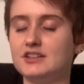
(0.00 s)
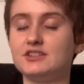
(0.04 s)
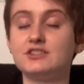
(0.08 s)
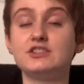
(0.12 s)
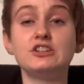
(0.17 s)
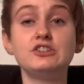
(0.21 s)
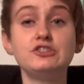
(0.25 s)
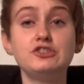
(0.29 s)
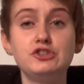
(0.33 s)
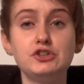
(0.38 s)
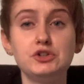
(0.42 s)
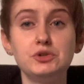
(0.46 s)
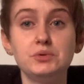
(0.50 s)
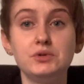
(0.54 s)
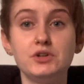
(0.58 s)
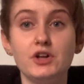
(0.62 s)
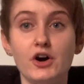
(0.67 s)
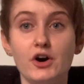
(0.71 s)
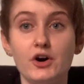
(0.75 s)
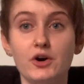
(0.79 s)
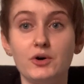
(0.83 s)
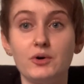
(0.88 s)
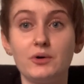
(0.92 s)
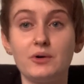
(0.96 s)
did you
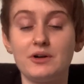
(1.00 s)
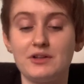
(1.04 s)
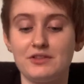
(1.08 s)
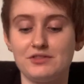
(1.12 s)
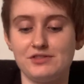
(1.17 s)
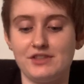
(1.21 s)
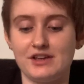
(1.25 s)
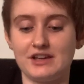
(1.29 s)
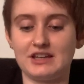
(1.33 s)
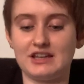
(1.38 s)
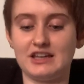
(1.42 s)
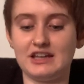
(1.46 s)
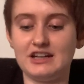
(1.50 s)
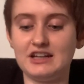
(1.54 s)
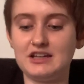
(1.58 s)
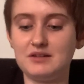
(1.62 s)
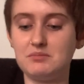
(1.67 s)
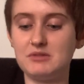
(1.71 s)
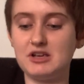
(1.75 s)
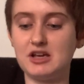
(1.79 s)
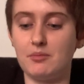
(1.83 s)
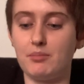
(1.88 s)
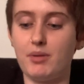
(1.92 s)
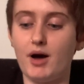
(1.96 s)
know that
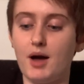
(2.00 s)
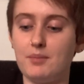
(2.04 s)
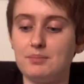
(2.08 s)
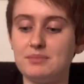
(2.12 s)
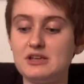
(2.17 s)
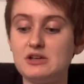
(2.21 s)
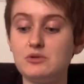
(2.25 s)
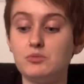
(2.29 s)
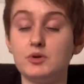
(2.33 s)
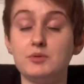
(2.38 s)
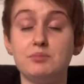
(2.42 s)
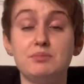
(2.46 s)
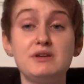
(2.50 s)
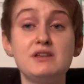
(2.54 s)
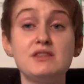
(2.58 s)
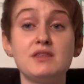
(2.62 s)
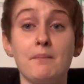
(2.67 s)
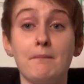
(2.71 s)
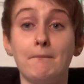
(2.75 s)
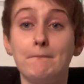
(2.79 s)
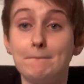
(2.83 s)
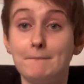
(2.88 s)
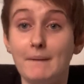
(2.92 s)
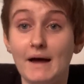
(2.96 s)
getting me a puppy would be
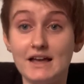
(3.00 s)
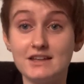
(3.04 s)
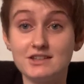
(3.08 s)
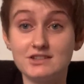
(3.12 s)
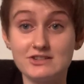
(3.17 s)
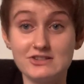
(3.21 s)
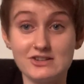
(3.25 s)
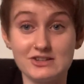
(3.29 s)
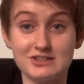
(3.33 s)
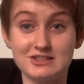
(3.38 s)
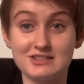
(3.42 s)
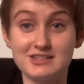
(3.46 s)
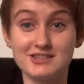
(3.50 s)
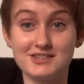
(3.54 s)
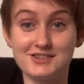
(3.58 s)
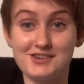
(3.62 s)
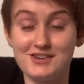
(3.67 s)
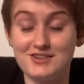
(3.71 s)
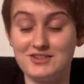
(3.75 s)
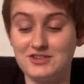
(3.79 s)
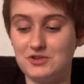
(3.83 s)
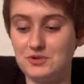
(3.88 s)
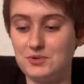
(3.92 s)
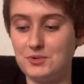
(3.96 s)
the best
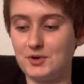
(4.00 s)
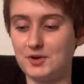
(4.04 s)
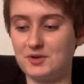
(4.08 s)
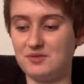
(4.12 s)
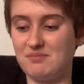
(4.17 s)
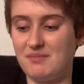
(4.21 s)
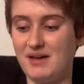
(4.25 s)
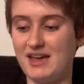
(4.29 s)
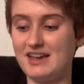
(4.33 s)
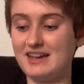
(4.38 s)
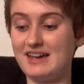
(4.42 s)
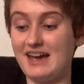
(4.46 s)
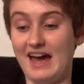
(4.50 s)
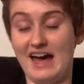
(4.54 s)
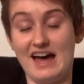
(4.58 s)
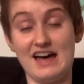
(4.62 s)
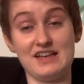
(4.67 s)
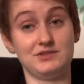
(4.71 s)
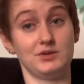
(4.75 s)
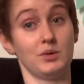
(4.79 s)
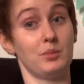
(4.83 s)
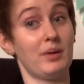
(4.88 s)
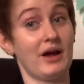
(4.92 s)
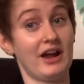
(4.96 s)
decision you could make
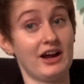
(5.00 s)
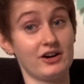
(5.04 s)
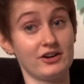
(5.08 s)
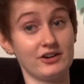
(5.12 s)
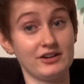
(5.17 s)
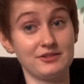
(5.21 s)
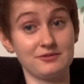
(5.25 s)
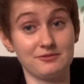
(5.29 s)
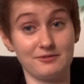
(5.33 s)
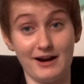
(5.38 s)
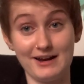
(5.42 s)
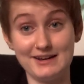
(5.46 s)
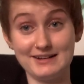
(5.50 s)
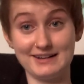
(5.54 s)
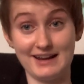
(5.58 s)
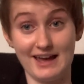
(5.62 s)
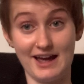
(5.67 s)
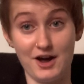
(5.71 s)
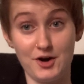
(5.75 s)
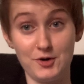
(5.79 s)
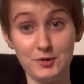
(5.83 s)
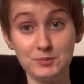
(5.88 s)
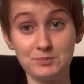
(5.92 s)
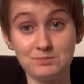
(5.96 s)
as a parent right
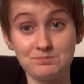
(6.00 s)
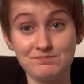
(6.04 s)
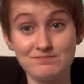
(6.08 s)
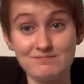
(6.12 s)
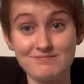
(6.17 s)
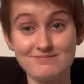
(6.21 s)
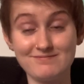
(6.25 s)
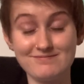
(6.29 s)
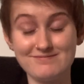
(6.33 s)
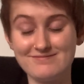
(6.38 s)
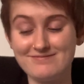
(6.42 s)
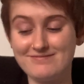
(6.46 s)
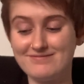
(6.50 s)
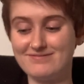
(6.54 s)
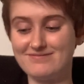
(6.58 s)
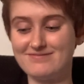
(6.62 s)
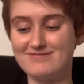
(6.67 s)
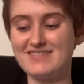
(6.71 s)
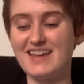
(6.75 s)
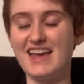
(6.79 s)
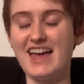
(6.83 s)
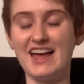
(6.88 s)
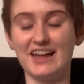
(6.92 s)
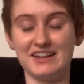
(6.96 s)
now?
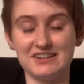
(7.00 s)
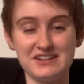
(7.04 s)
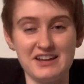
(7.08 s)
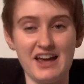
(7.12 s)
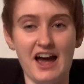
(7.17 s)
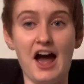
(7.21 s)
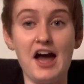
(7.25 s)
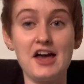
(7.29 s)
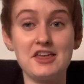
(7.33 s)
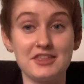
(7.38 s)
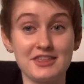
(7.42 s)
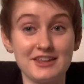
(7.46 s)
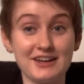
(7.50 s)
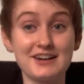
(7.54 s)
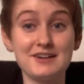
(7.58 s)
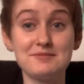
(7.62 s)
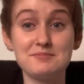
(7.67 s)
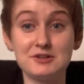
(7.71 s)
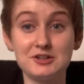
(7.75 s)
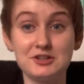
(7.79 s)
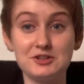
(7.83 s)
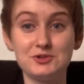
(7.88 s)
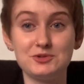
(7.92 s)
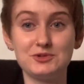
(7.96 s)
And yeah, I think
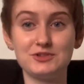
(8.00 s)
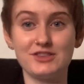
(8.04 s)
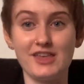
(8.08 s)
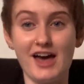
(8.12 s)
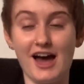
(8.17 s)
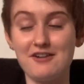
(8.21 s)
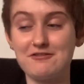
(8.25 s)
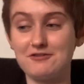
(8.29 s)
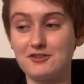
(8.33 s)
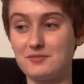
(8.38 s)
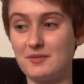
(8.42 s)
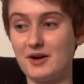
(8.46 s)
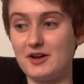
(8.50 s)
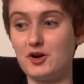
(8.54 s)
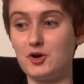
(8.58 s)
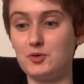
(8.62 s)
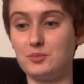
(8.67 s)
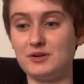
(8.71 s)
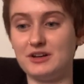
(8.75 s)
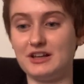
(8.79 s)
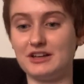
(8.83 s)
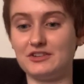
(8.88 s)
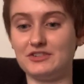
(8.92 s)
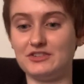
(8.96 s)
I'm going to use that for my
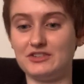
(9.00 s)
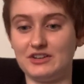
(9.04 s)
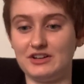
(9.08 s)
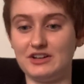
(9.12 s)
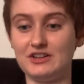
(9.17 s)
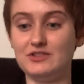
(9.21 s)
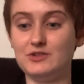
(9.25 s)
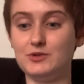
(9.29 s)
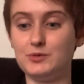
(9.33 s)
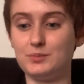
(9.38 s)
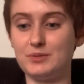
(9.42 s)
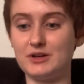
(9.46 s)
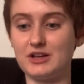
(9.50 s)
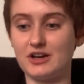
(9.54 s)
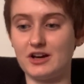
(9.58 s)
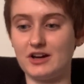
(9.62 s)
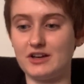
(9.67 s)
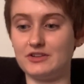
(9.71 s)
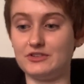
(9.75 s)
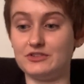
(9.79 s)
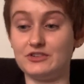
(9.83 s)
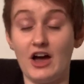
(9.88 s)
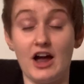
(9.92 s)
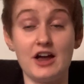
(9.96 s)
opening sentence
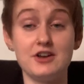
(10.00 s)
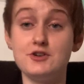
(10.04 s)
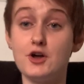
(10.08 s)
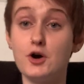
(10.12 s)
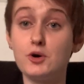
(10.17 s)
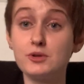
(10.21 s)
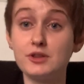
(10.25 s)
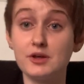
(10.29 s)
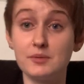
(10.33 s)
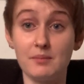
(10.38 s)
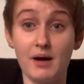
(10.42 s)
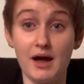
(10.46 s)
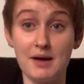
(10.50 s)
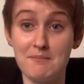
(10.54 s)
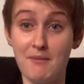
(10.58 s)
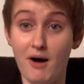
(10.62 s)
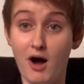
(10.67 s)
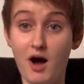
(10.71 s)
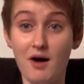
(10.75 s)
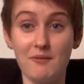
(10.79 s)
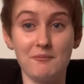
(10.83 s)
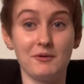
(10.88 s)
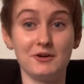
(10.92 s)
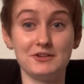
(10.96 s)
because I know that my
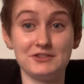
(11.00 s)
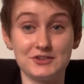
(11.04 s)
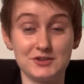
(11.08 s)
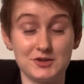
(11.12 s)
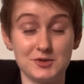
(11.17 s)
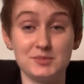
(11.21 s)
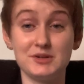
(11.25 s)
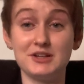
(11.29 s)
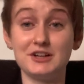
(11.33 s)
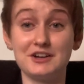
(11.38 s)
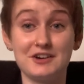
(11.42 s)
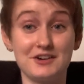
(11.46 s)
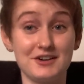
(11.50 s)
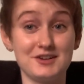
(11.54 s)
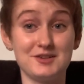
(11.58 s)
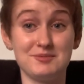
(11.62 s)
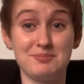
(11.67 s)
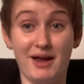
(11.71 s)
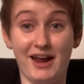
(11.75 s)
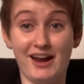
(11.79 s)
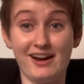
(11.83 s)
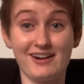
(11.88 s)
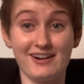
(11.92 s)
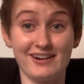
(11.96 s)
mom wants to be a
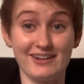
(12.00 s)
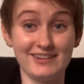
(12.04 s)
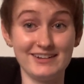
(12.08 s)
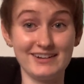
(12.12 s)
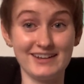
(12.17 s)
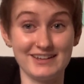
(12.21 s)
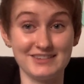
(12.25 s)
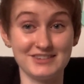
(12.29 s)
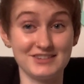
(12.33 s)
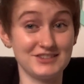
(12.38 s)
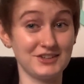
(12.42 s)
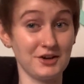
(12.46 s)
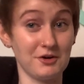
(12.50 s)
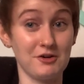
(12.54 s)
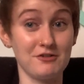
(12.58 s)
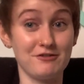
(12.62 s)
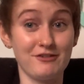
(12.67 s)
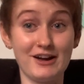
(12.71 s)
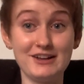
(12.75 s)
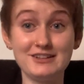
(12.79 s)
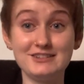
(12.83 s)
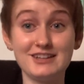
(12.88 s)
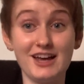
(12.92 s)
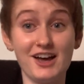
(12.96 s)
good parent, and so if
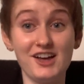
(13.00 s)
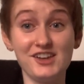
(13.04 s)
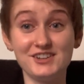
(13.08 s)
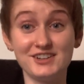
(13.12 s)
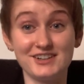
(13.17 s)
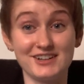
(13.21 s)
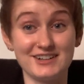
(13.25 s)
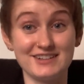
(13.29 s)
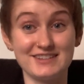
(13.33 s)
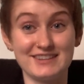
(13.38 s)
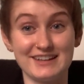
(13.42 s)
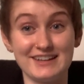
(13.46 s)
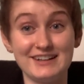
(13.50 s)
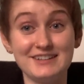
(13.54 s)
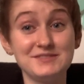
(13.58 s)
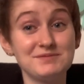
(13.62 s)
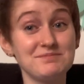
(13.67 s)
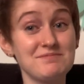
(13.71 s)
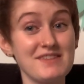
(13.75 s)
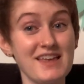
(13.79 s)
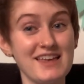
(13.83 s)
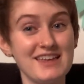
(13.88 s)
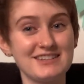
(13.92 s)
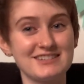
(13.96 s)
I tell her that
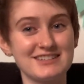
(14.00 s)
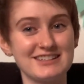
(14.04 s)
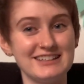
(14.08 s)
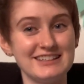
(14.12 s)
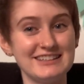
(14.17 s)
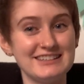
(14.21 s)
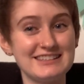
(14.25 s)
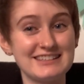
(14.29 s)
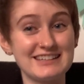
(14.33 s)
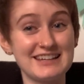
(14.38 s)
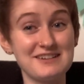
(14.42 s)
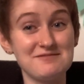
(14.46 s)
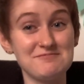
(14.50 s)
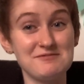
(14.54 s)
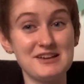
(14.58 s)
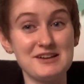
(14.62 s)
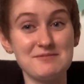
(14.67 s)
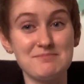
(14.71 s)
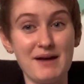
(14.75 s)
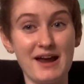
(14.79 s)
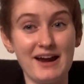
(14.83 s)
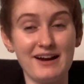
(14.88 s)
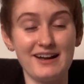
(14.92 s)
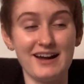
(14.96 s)
she needs to get me
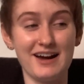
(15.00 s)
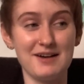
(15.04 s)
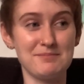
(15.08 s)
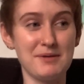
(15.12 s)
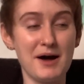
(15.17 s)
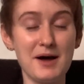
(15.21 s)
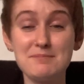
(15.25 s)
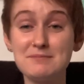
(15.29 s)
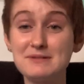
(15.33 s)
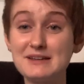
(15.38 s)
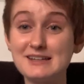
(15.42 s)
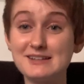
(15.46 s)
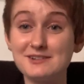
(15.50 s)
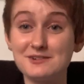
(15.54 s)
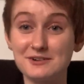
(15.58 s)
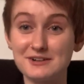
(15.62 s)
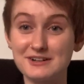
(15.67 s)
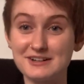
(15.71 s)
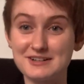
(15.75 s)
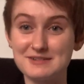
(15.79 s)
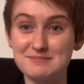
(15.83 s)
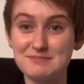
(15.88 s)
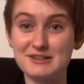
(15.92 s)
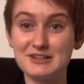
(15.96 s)
a puppy in
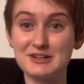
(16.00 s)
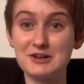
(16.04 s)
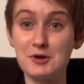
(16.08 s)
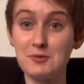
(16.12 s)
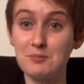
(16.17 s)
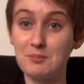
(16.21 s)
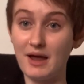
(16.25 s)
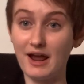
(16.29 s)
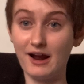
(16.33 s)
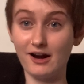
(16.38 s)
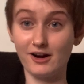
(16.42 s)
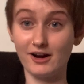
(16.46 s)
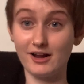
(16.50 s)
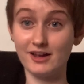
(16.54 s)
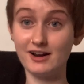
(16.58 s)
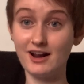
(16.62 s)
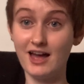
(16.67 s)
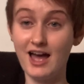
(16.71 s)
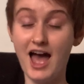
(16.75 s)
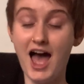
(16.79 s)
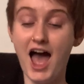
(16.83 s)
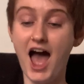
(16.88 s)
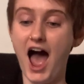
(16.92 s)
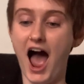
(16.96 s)
order to be a good parent,
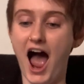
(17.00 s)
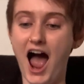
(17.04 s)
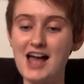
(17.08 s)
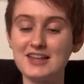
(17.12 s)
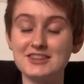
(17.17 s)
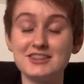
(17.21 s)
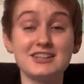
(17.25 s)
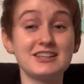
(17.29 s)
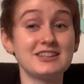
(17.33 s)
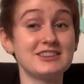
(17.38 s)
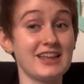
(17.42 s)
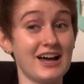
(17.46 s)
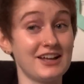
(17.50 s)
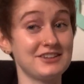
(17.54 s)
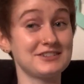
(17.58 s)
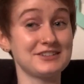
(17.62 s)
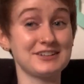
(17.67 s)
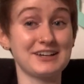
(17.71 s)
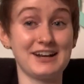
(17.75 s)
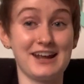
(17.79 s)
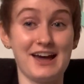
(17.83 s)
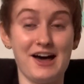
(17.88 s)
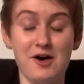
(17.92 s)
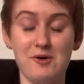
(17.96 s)
I think that's
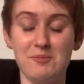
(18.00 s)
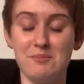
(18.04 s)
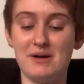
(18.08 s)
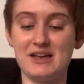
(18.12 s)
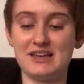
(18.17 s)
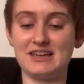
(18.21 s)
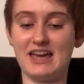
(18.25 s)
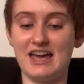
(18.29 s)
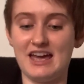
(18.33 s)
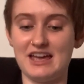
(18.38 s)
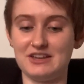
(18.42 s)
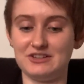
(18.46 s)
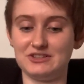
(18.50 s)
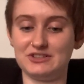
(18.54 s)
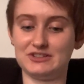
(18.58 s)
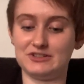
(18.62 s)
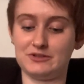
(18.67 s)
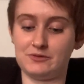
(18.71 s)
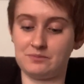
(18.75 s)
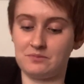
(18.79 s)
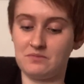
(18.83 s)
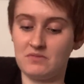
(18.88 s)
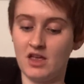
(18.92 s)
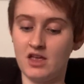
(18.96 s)
going to help my
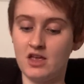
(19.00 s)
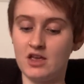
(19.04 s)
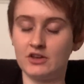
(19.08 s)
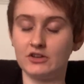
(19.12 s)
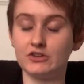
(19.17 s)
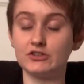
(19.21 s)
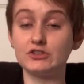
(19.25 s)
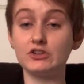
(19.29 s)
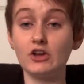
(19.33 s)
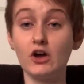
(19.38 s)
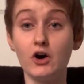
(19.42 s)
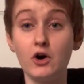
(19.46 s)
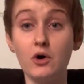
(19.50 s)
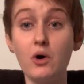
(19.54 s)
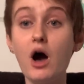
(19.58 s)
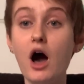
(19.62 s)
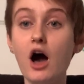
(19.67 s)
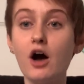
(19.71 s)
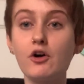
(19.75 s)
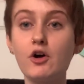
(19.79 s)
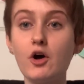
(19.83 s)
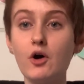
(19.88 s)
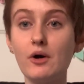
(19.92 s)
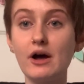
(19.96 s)
case. So
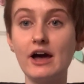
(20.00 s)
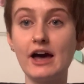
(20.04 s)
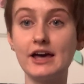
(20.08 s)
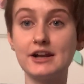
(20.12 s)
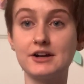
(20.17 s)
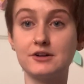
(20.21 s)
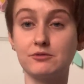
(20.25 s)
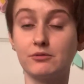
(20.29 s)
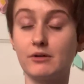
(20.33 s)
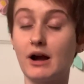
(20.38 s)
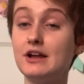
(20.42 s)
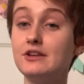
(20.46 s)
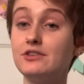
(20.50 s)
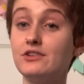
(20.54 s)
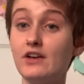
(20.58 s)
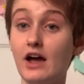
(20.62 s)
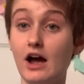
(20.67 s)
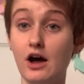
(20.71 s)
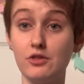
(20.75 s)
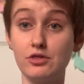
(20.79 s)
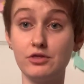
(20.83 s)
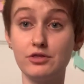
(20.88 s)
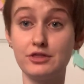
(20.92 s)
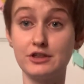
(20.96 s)
I'll go ahead and write
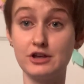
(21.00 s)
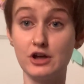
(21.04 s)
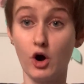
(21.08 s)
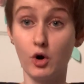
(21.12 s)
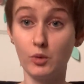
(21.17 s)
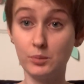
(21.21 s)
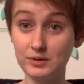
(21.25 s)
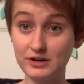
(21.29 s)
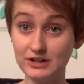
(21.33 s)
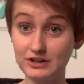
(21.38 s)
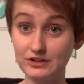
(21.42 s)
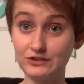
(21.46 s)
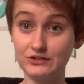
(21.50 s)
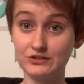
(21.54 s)
down the opening